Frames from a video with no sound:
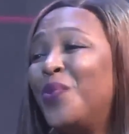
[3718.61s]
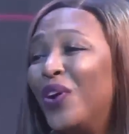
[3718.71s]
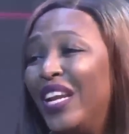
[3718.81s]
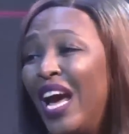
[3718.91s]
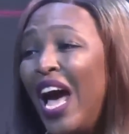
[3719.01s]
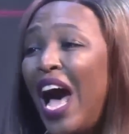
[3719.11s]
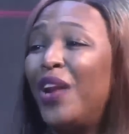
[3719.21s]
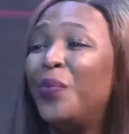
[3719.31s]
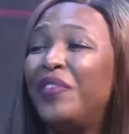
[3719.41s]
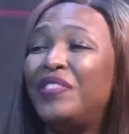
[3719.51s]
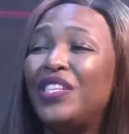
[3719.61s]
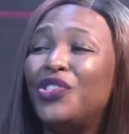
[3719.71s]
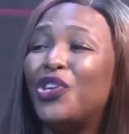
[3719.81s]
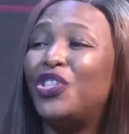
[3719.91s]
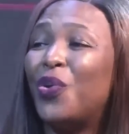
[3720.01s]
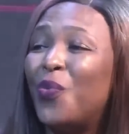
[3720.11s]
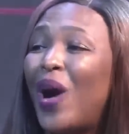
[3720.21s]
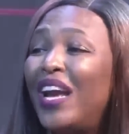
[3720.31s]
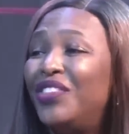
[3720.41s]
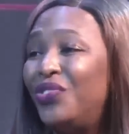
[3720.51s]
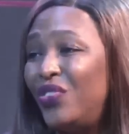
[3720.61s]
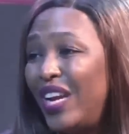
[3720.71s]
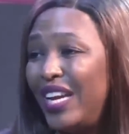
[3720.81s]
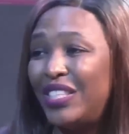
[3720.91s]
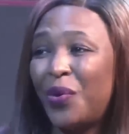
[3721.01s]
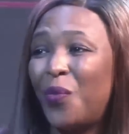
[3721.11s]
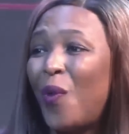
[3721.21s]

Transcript: one. And we've seen such a wide range, a